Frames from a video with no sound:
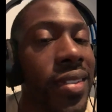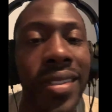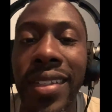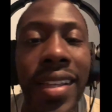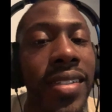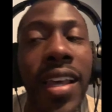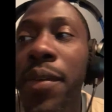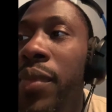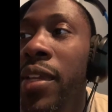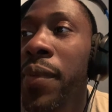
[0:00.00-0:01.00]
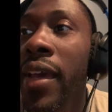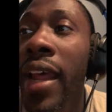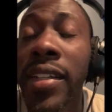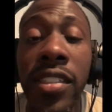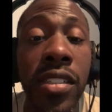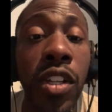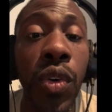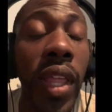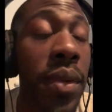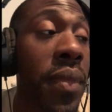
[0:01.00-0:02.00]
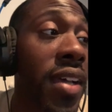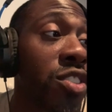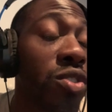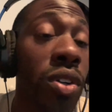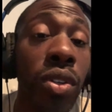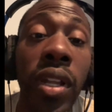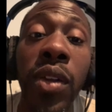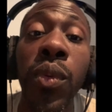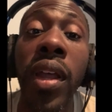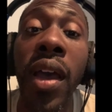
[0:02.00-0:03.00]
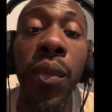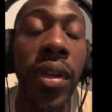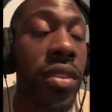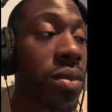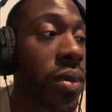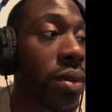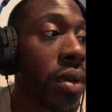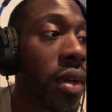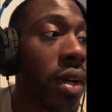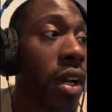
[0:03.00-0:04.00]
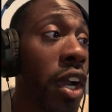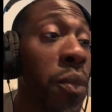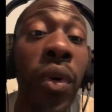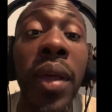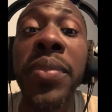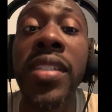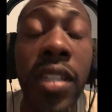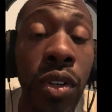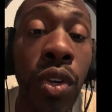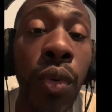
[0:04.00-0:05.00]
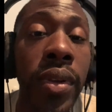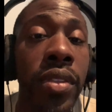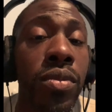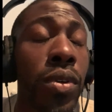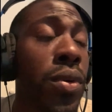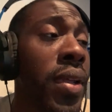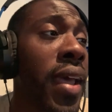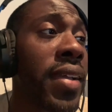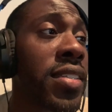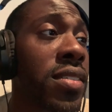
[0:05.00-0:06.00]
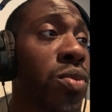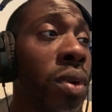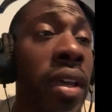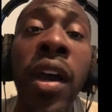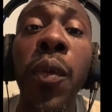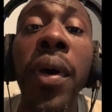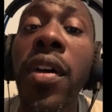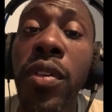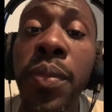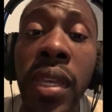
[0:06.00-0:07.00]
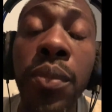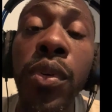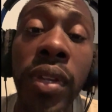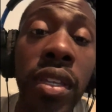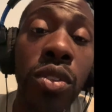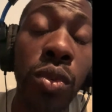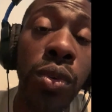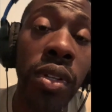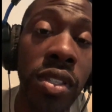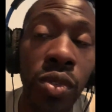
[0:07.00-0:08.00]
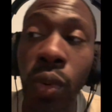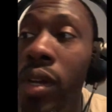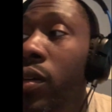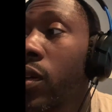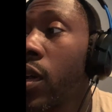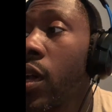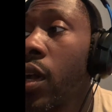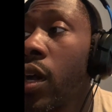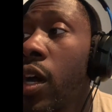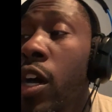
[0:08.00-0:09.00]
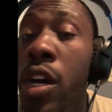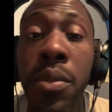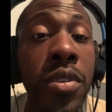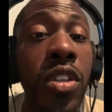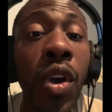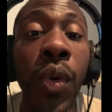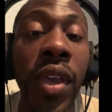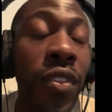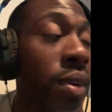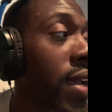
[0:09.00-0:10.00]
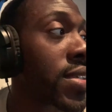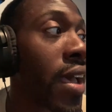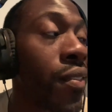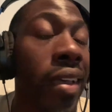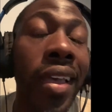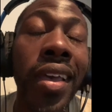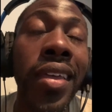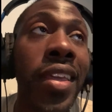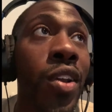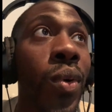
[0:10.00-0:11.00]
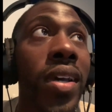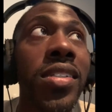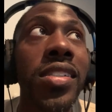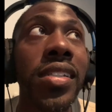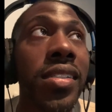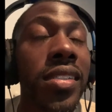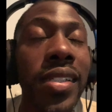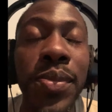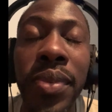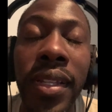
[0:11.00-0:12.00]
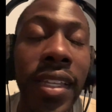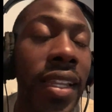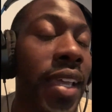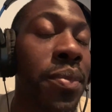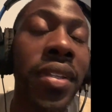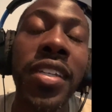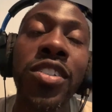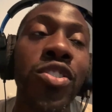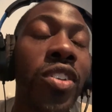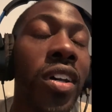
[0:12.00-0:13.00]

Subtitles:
that's not me, man. I just know like my struggle, like what I went through and what I'm still going through. And I just want to help other people get through it as well. So if you guys have any questions, just please